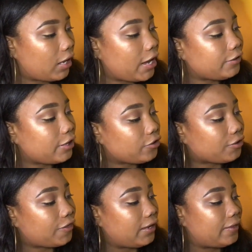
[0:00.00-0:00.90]

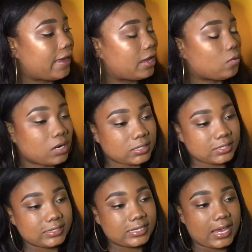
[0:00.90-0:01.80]
Another thing that I want
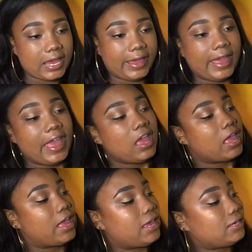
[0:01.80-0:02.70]
to say
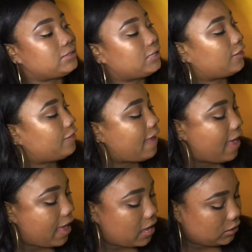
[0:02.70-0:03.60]
is
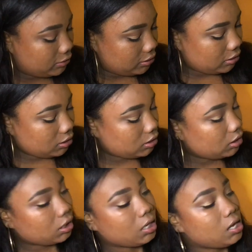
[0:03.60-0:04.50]
that
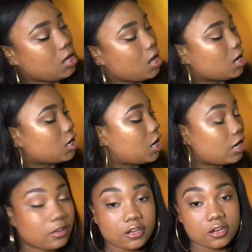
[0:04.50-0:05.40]

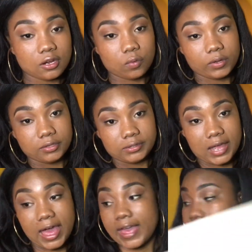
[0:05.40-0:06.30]
color will
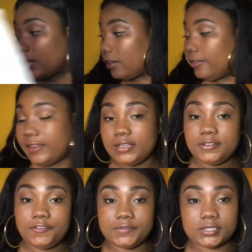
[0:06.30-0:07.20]
not
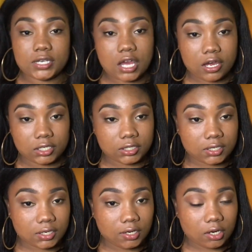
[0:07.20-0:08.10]
lift
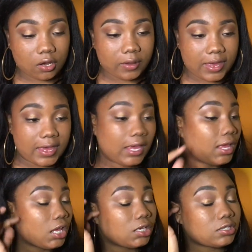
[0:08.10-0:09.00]
color, okay?
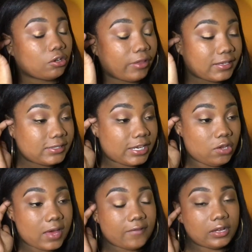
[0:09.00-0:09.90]
So let's say
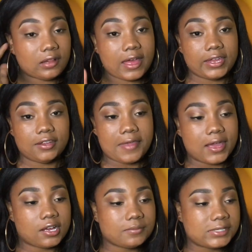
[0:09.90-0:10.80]
you have a client
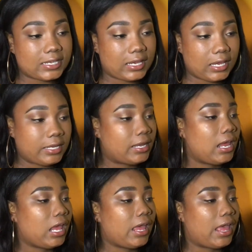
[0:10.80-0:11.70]
that comes in
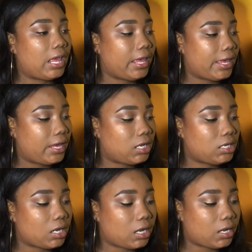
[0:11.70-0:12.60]
and